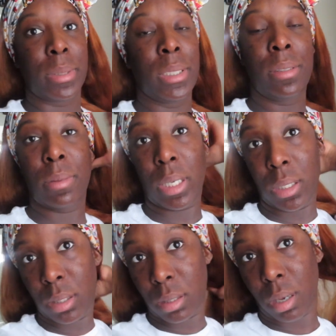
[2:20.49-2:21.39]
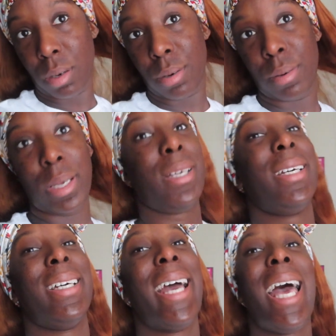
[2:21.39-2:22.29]
But anyway, so
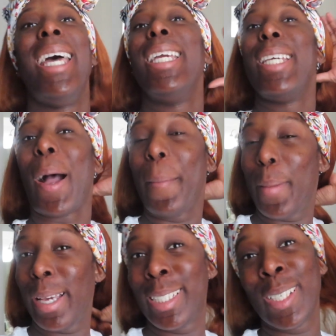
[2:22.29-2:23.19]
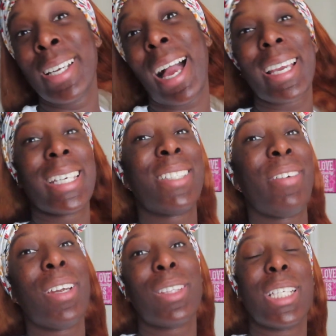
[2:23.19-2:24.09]
y'all make sure y'all give this
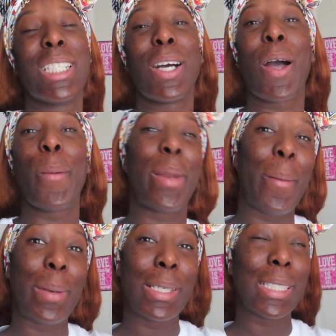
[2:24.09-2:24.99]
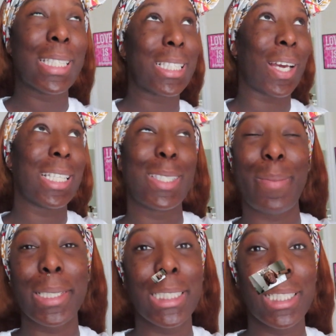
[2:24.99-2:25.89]
video a thumbs up, comment down below, subscribe to
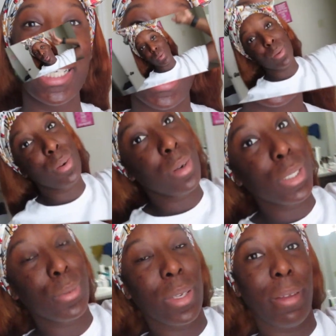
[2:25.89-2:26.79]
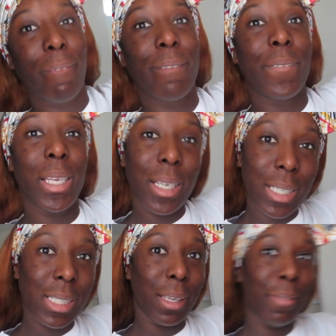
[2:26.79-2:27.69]
my channel, guys. Your girl is really feeling
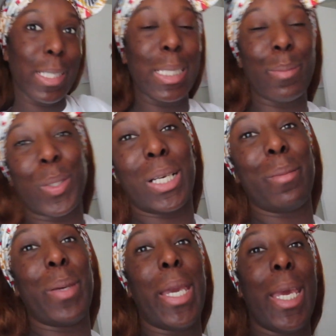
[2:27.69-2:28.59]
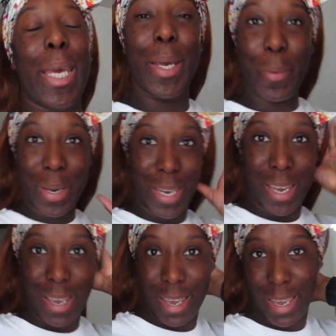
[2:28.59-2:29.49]
herself this morning,
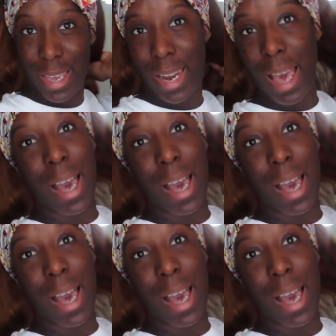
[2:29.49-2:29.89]
period.